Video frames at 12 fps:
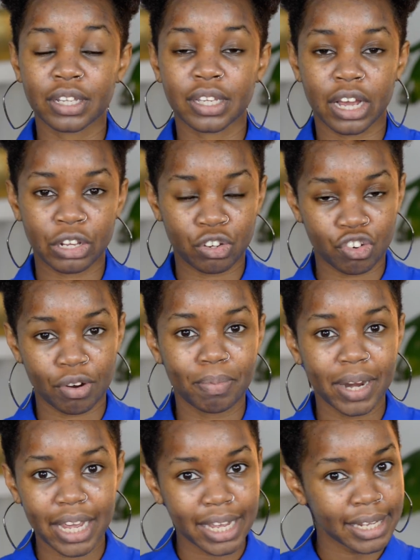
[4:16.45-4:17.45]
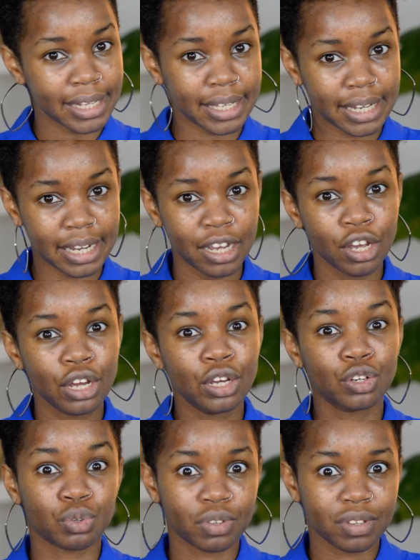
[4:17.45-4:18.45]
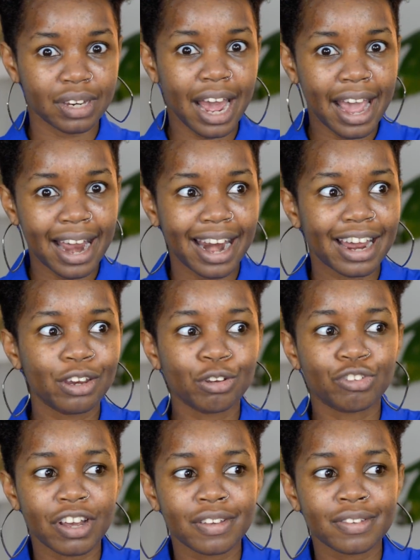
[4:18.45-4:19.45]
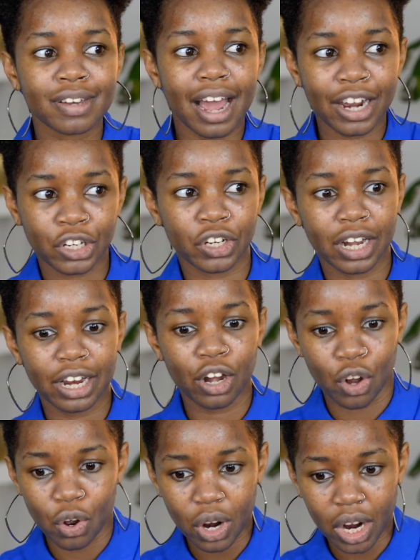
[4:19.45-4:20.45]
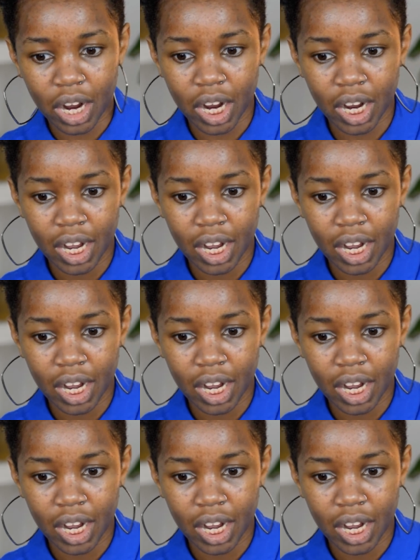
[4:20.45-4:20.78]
It's extremely easy to style, and you just actually look